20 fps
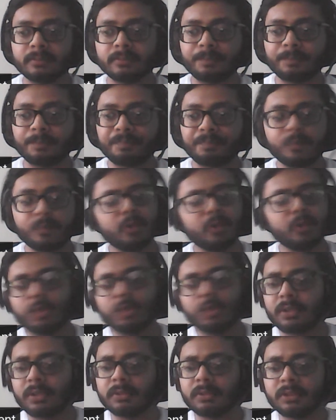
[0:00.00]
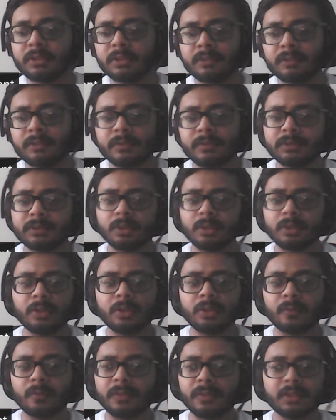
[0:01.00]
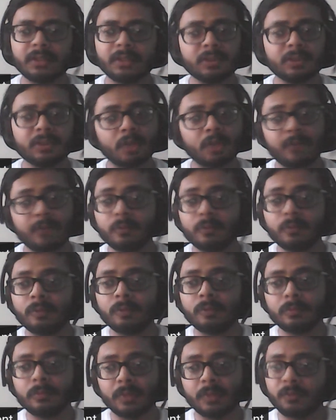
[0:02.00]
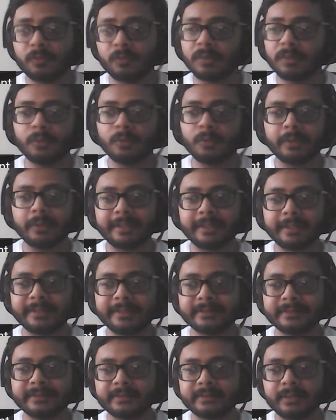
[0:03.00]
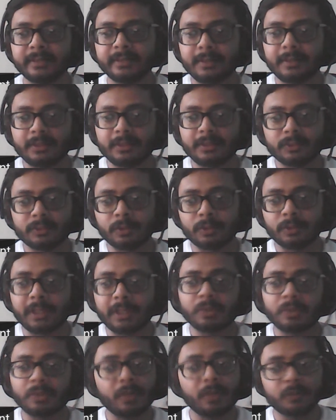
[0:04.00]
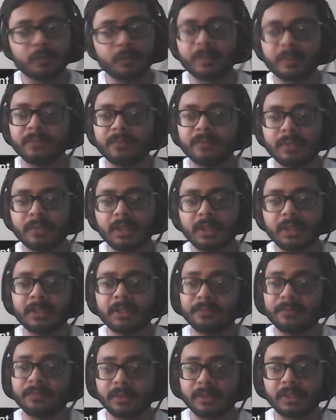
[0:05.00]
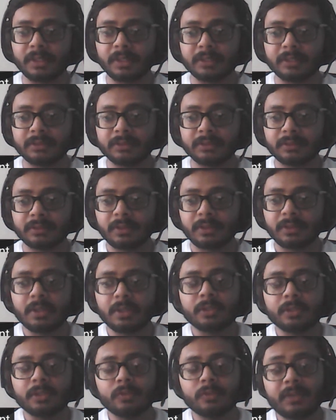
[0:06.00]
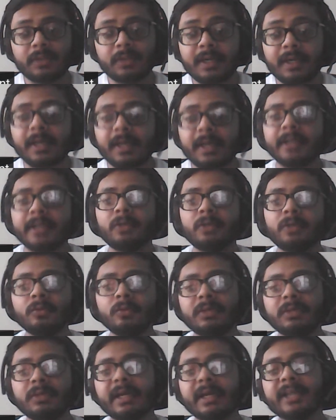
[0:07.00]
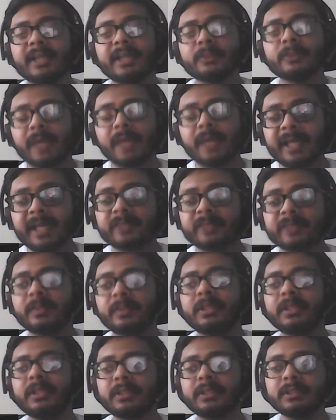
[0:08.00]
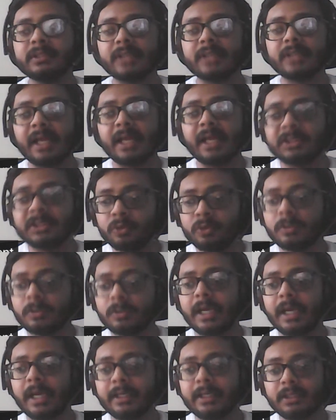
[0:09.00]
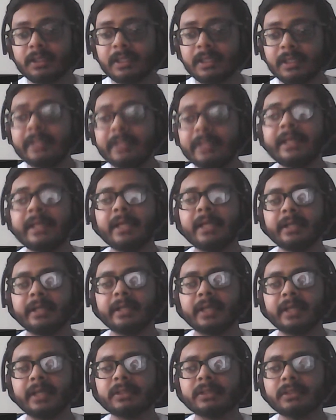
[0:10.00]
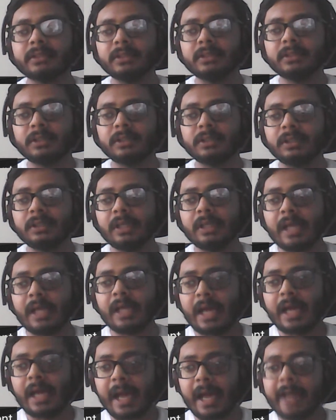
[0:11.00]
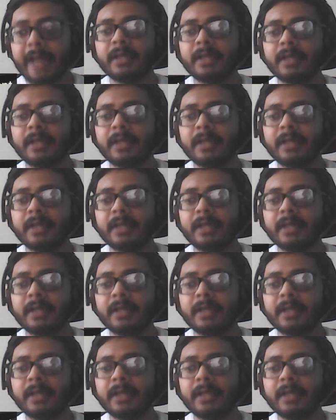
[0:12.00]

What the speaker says: because if it's an offline class, you have to go, you have to give your attendance. So like, you have to spend 1 hour in one class. So try to grasp as many things as you can in that class. And